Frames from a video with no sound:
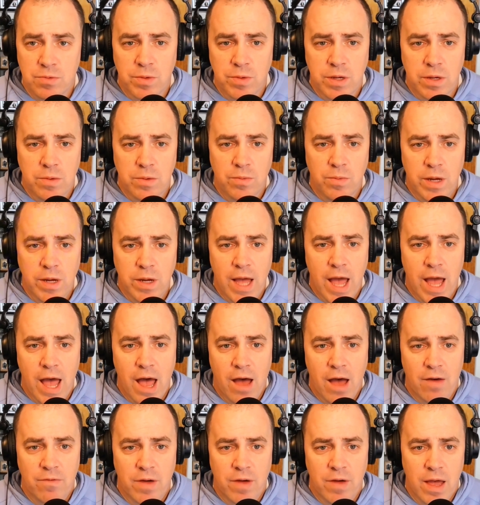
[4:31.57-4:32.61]
We
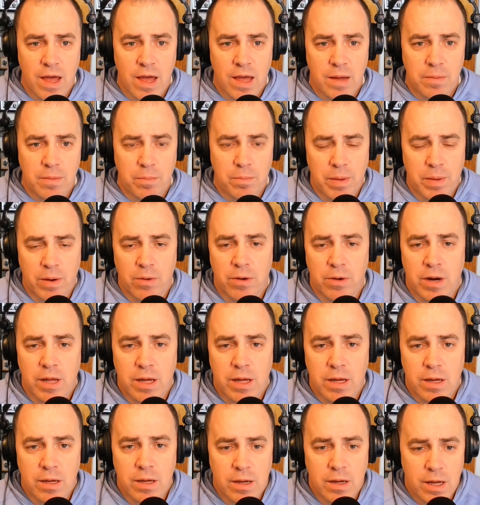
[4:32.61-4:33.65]
have a
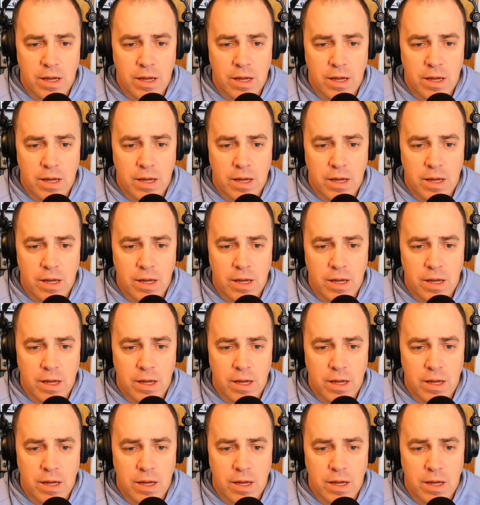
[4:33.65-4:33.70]
building